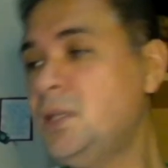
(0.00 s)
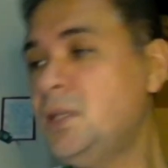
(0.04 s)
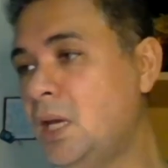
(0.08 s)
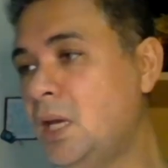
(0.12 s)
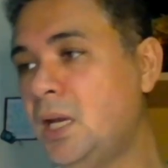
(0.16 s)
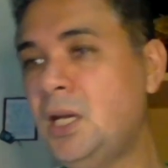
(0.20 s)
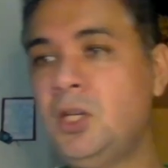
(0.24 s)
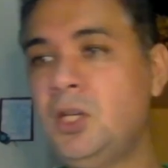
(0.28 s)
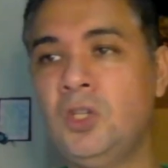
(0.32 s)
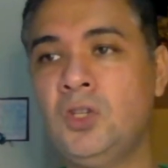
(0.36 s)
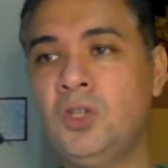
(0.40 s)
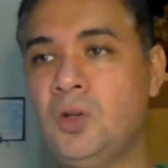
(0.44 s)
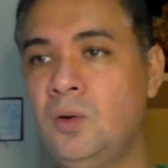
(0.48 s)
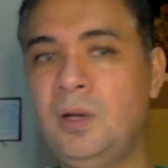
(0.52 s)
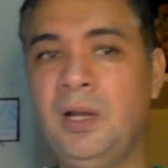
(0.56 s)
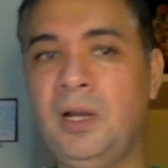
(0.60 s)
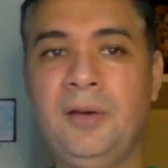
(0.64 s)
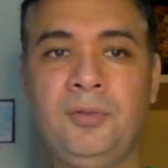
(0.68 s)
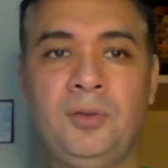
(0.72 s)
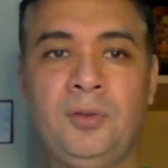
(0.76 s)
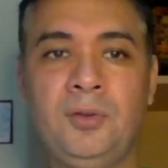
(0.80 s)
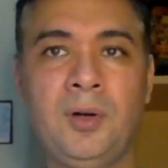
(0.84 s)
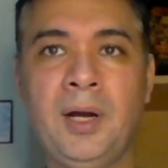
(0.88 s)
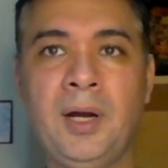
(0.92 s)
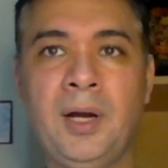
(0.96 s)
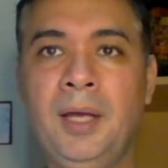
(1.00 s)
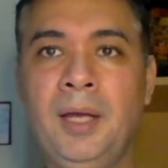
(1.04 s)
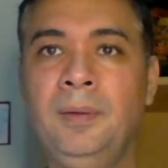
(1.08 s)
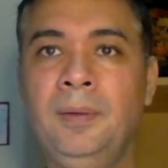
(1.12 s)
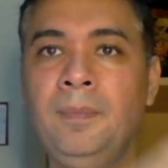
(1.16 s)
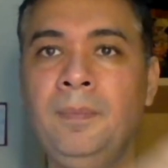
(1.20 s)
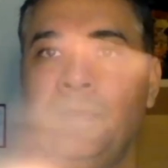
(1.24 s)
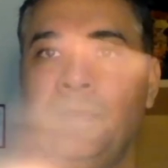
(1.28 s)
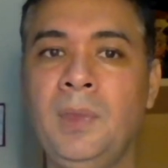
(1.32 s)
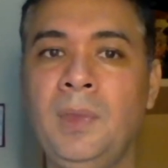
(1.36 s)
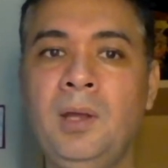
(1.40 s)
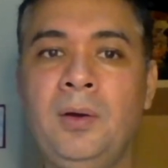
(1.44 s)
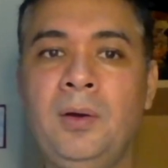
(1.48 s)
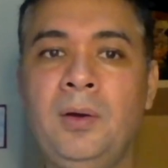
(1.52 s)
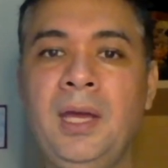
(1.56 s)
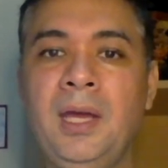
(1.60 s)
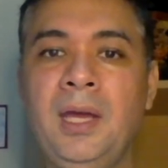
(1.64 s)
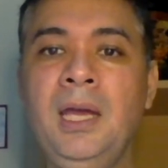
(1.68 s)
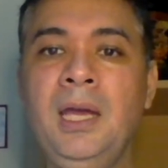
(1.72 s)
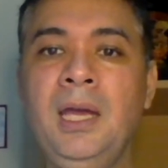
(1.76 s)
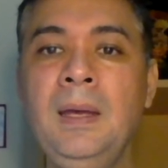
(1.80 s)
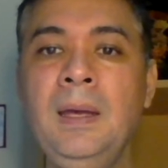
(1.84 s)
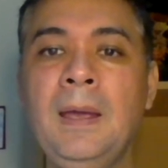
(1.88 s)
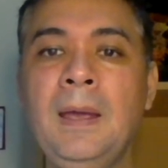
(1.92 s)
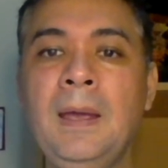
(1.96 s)
then I just go left to right,
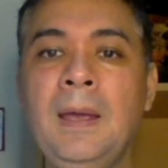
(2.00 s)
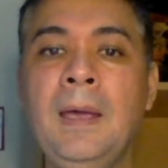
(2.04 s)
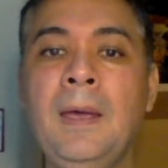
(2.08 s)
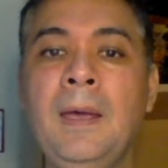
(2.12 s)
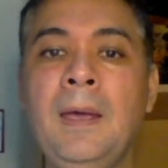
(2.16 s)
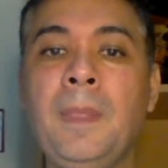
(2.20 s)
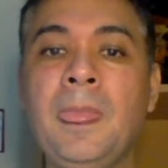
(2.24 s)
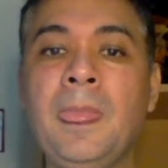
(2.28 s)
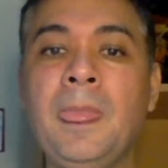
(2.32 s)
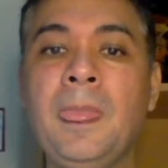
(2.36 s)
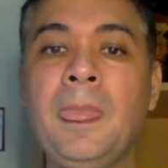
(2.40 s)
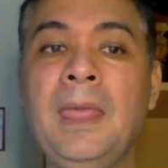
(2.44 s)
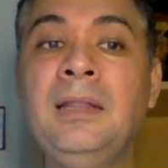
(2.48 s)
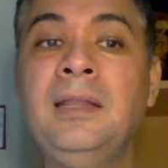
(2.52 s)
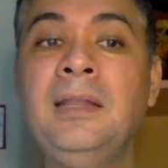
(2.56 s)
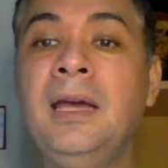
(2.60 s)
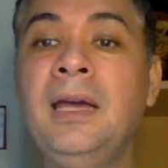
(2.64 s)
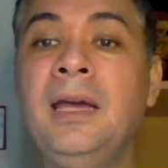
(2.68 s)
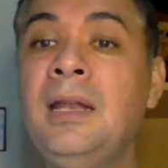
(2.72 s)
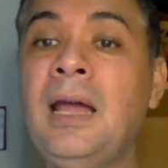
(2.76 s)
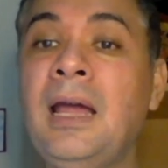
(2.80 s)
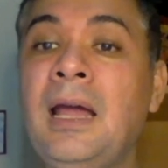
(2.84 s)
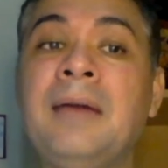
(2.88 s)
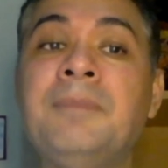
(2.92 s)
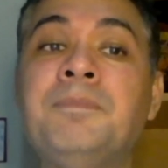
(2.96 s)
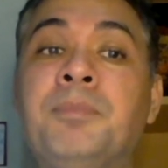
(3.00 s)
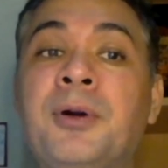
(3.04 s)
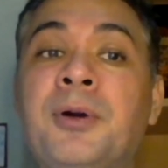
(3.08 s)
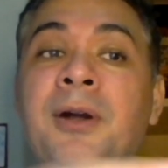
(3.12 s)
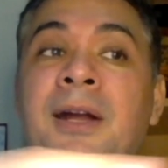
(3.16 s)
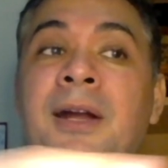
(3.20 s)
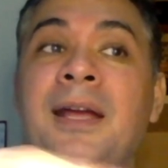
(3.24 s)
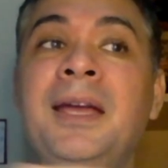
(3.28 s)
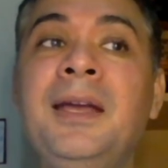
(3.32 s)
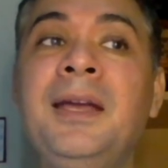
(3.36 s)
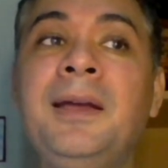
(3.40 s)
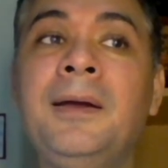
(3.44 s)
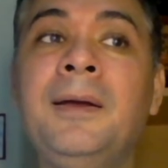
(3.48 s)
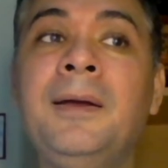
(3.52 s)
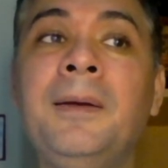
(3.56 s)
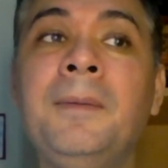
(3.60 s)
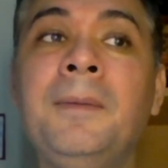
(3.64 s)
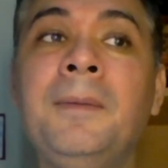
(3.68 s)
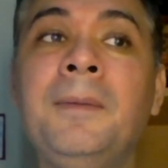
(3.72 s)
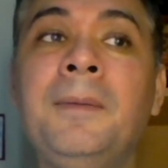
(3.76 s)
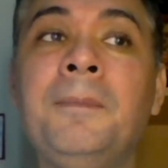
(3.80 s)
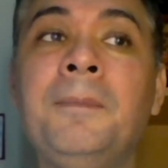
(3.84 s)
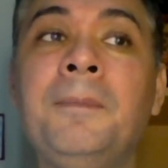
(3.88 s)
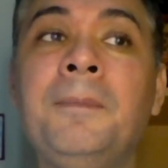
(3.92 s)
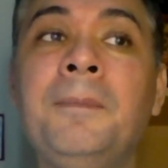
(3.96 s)
okay? And then I break
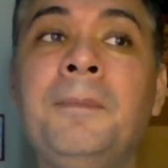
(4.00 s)
by